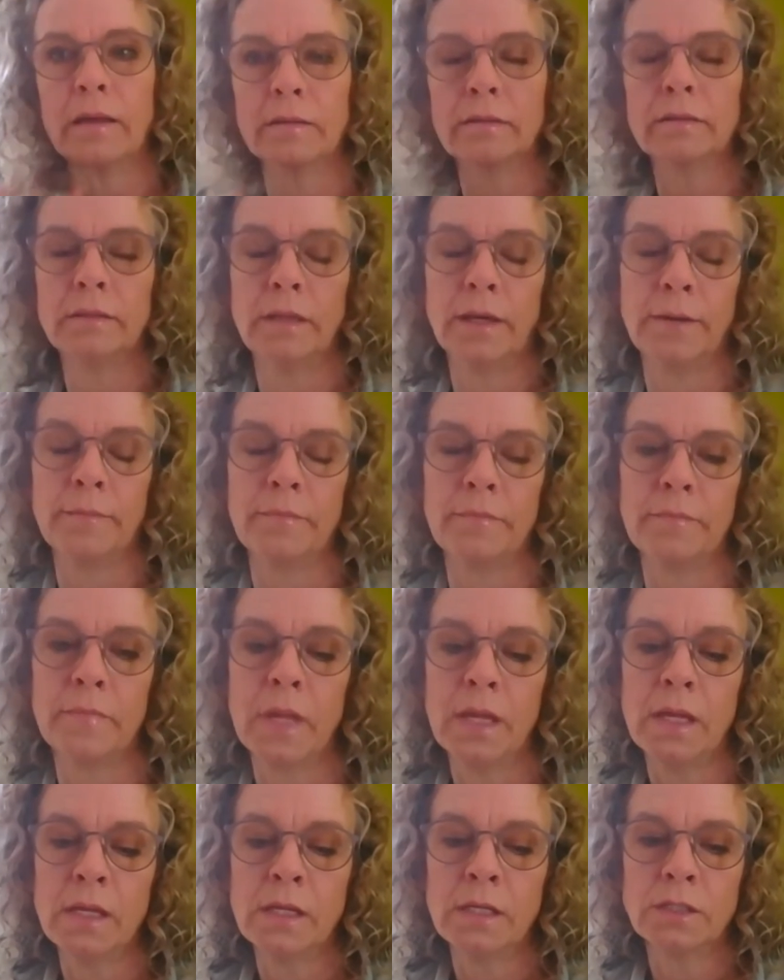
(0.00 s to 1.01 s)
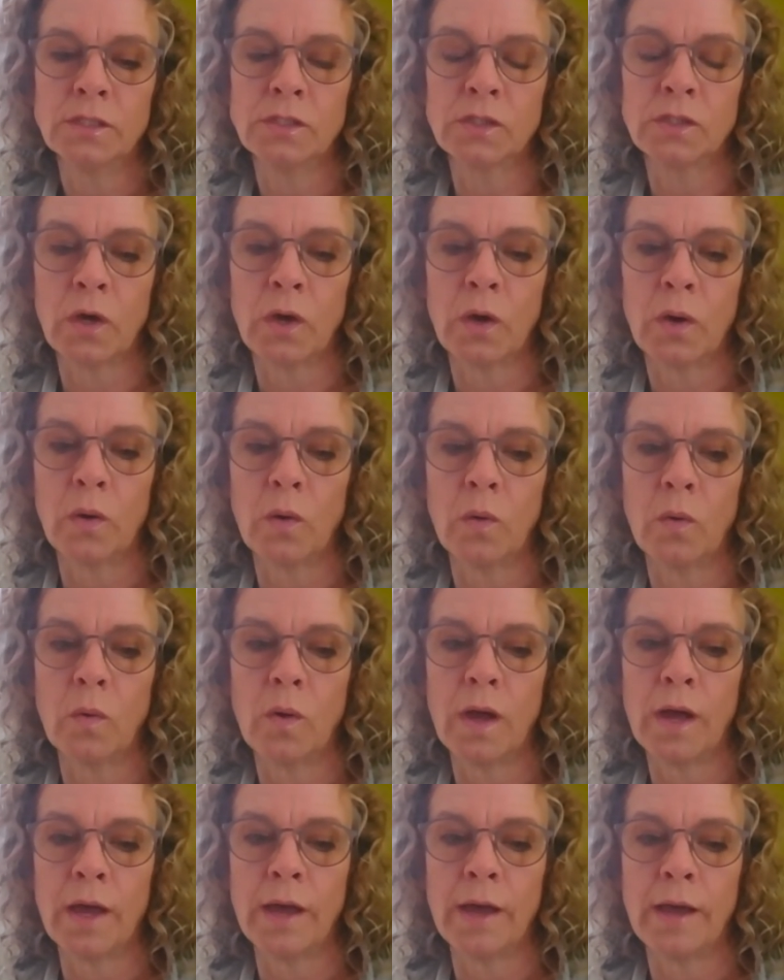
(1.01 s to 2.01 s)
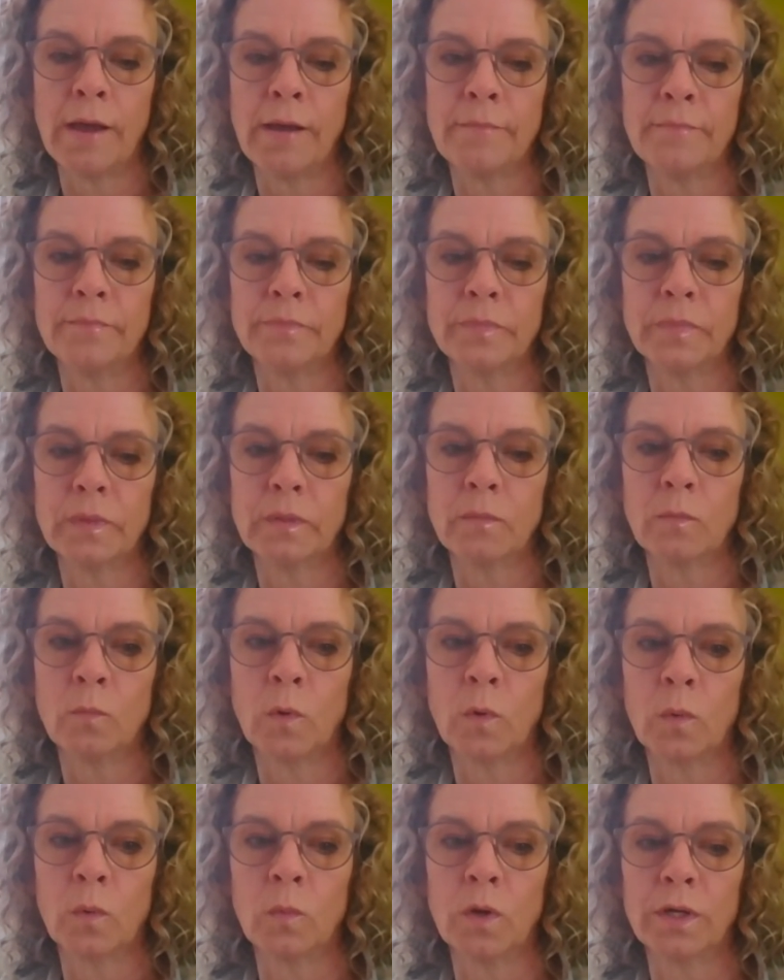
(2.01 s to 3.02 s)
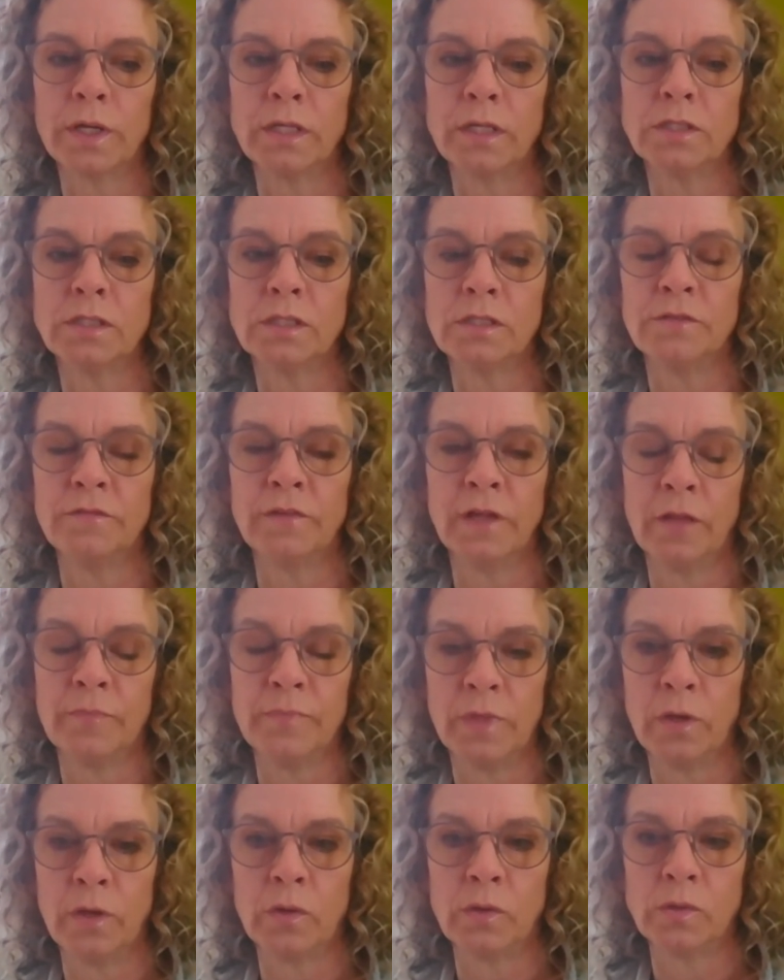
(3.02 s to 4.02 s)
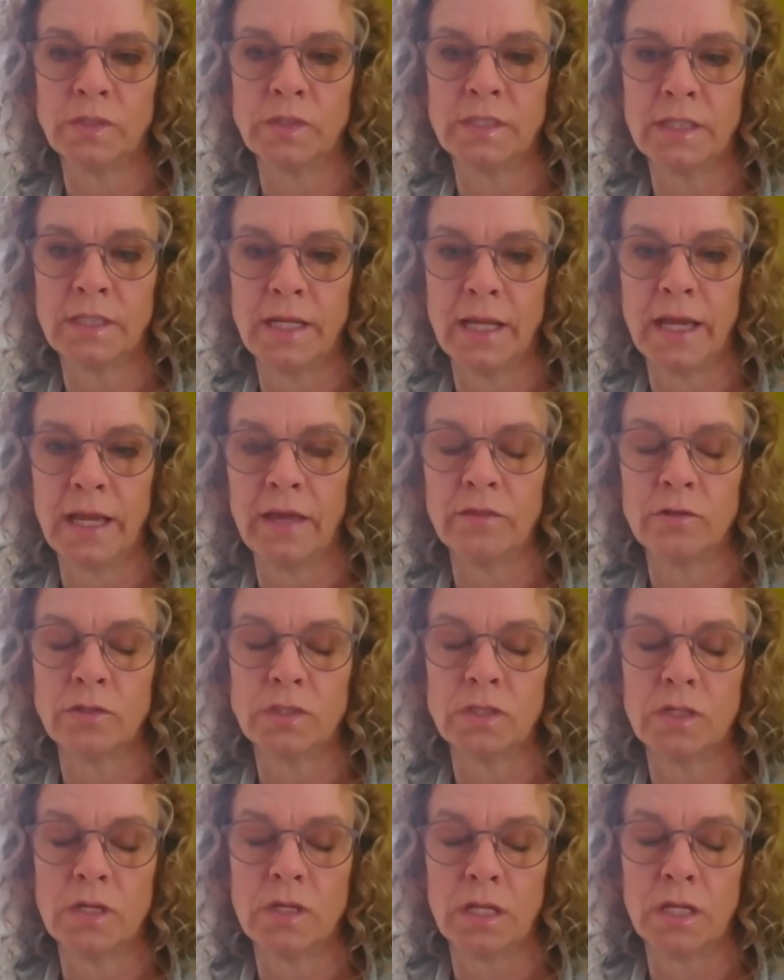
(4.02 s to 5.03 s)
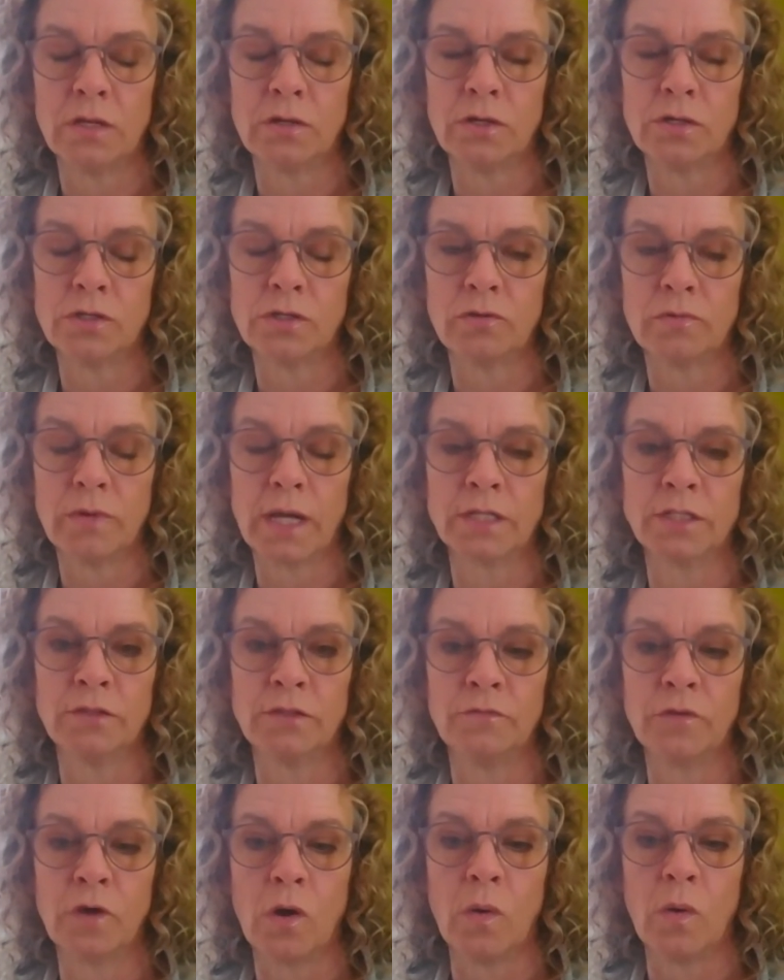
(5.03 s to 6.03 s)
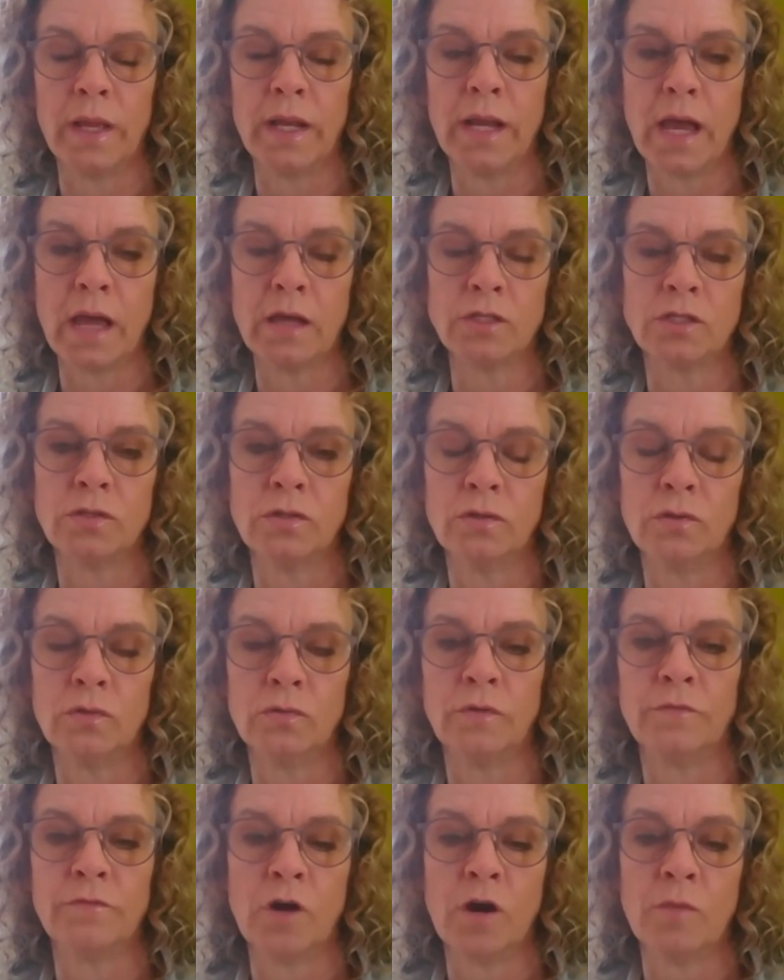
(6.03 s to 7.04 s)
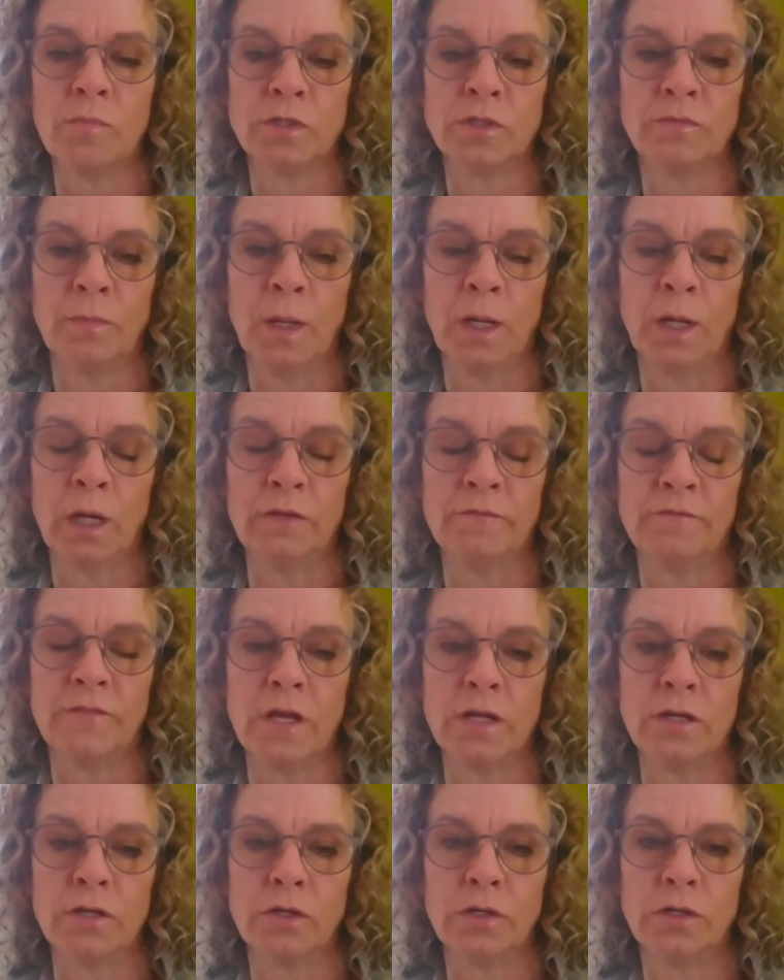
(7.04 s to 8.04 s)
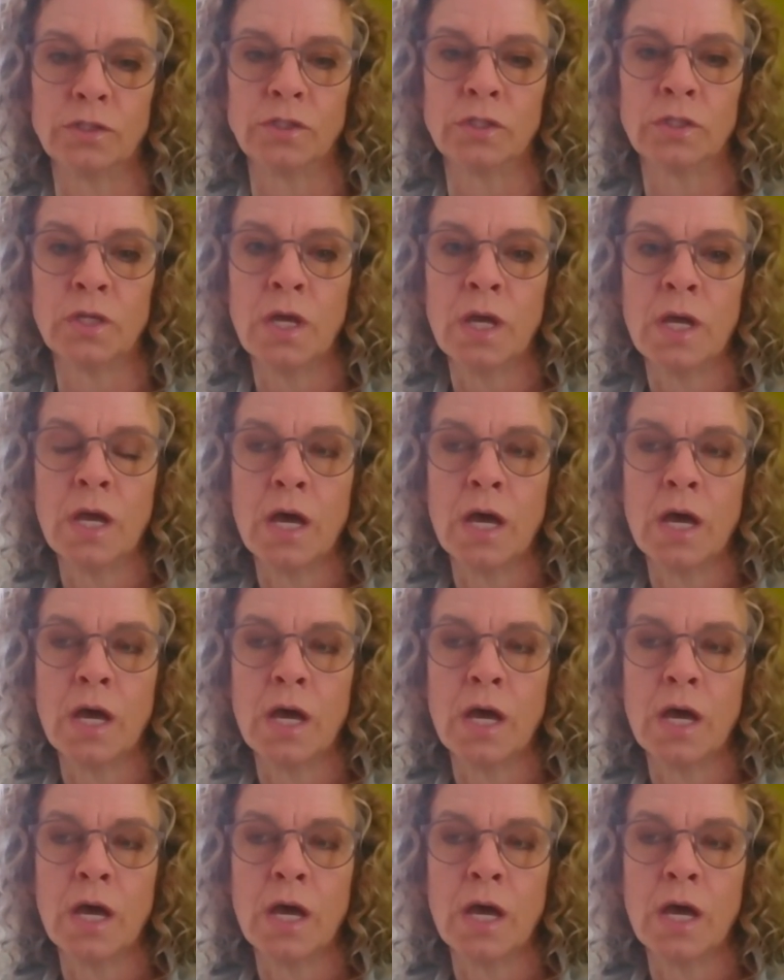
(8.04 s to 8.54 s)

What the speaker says: yeah. So we're working to develop those today. There's another directive going out to the farmers market vendors.